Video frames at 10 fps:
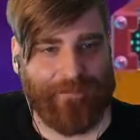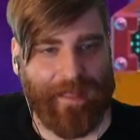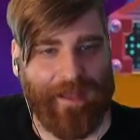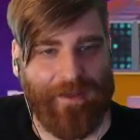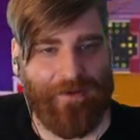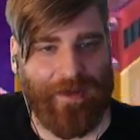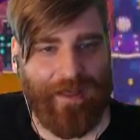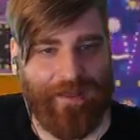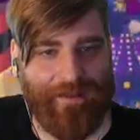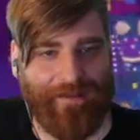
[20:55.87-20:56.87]
I don't know,
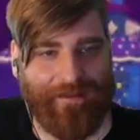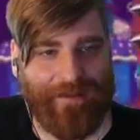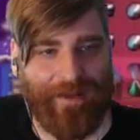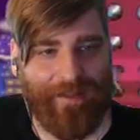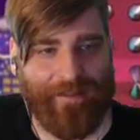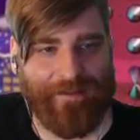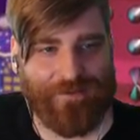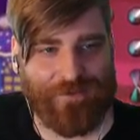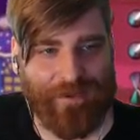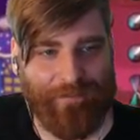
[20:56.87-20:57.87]
I oddly
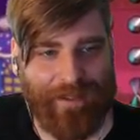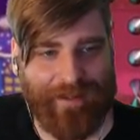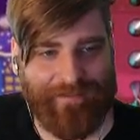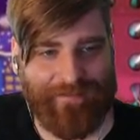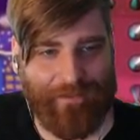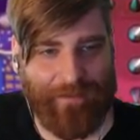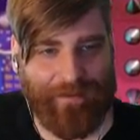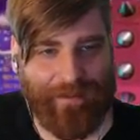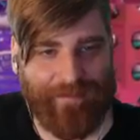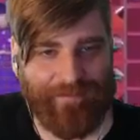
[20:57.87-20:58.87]
enjoy Meowser, maybe
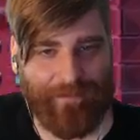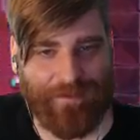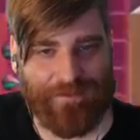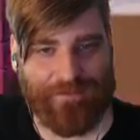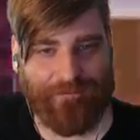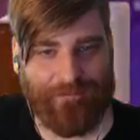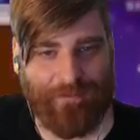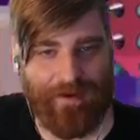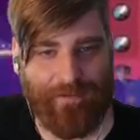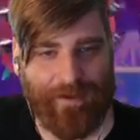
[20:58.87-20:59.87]
not so much in
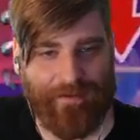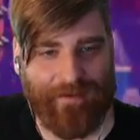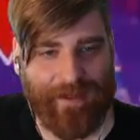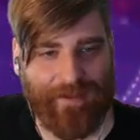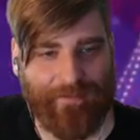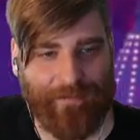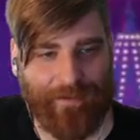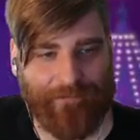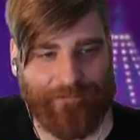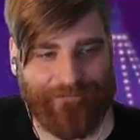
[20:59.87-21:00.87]
Mario Maker yet, but...